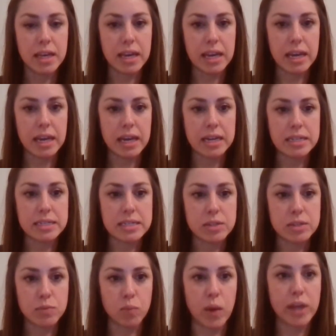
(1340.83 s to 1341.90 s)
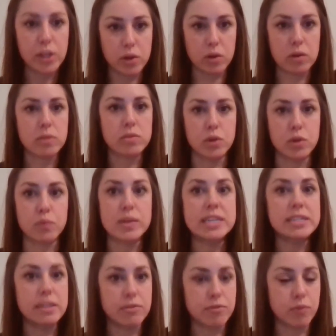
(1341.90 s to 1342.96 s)
and what your your
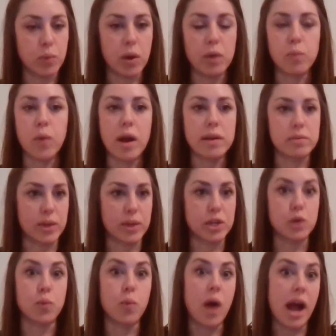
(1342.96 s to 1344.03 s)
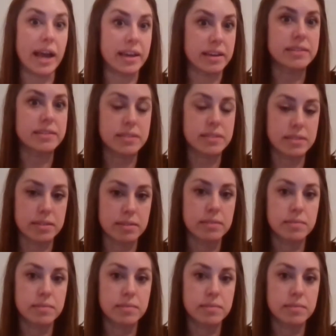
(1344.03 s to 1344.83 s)
reason for what what your why is